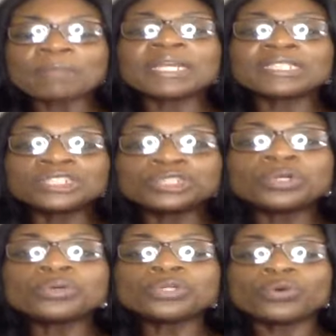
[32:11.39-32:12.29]
Because you
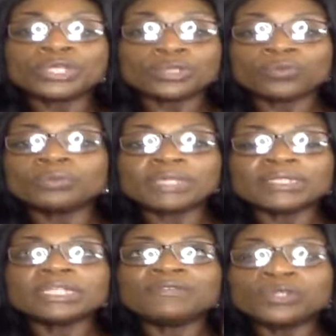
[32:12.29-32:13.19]
don't know, you don't
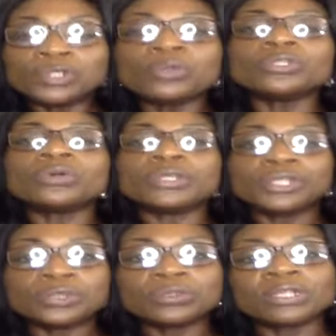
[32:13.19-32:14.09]
if you don't know, you
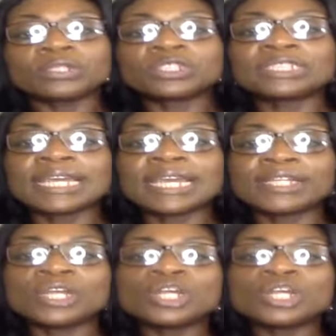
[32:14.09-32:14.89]
don't understand.